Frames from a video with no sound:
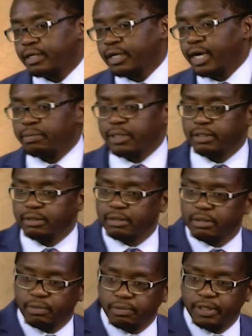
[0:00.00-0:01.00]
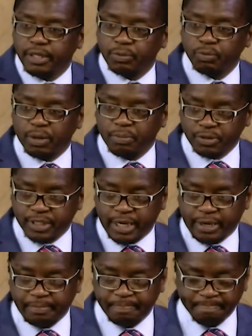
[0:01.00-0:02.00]
I will read that one more
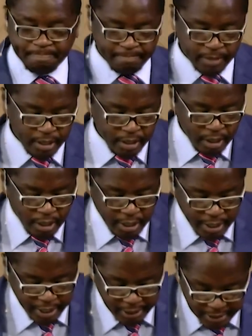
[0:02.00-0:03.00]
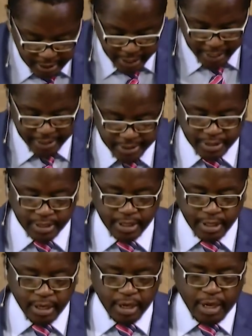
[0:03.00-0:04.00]
time. He says
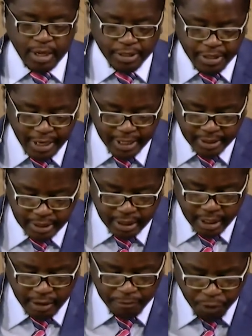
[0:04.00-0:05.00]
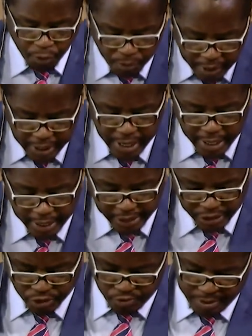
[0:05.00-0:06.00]
that if you read
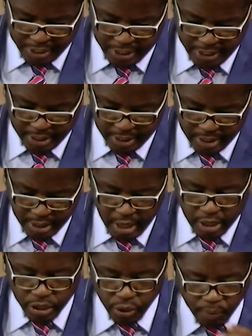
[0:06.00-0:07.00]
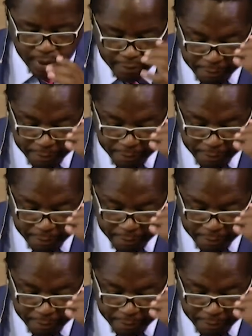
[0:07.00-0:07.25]
history, you will